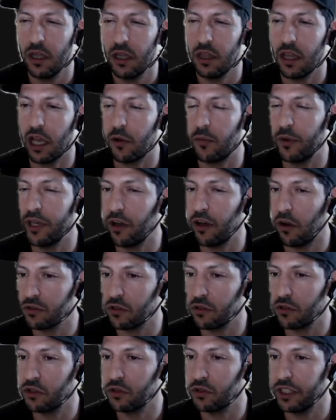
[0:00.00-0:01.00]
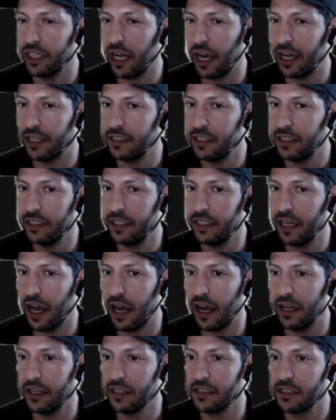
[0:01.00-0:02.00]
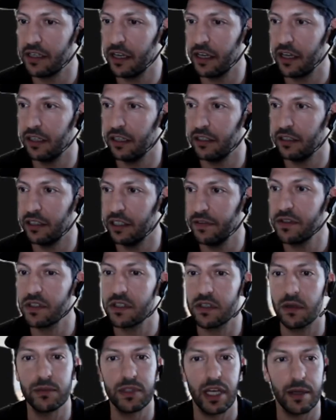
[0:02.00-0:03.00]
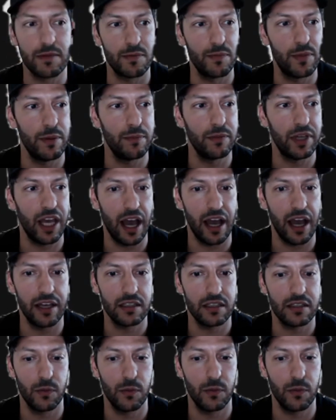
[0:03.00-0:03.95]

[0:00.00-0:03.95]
like we also treat I T guys and even sometimes B I M guys,